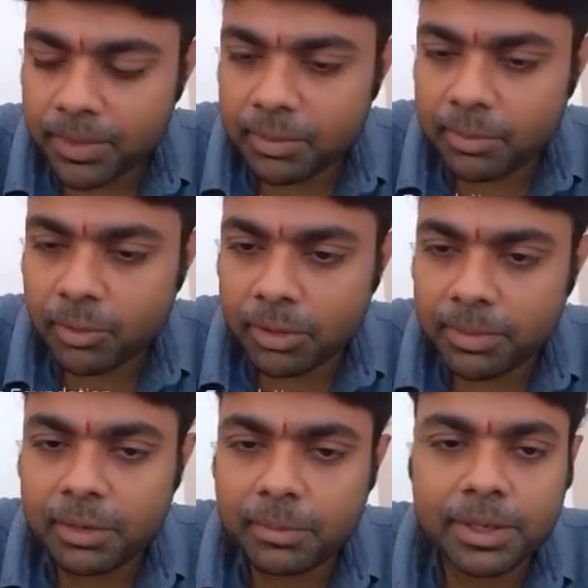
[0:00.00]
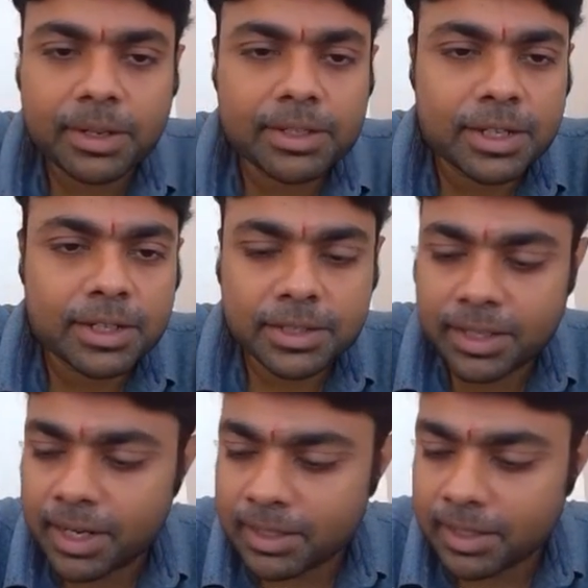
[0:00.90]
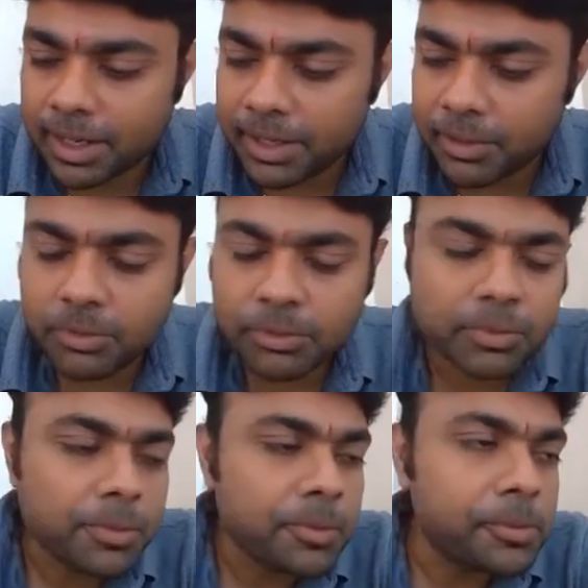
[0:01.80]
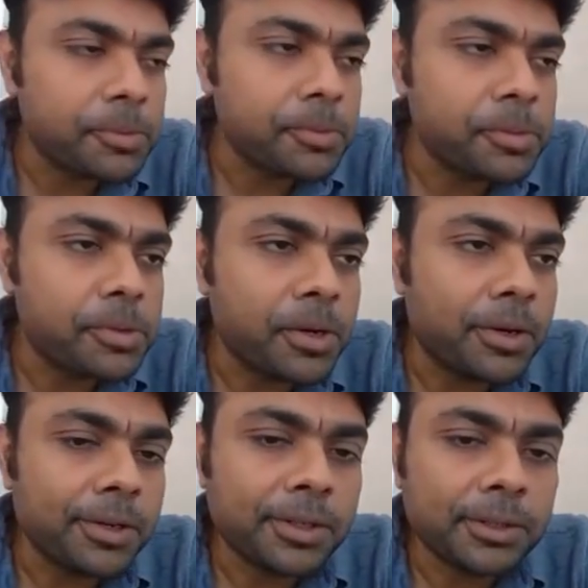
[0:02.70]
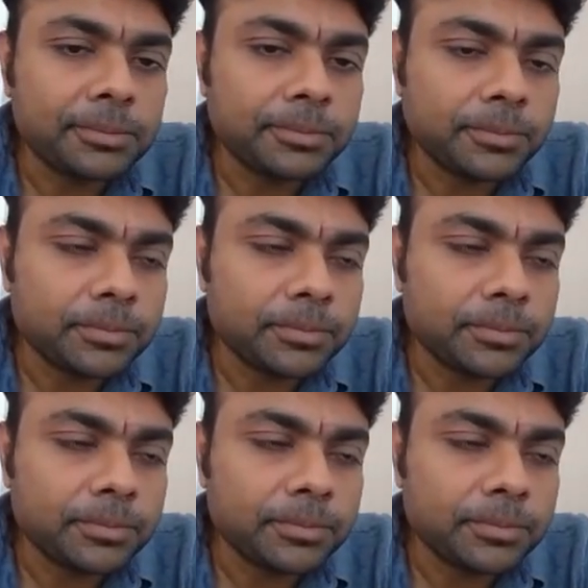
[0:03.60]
about a Benami transaction has a right to uh,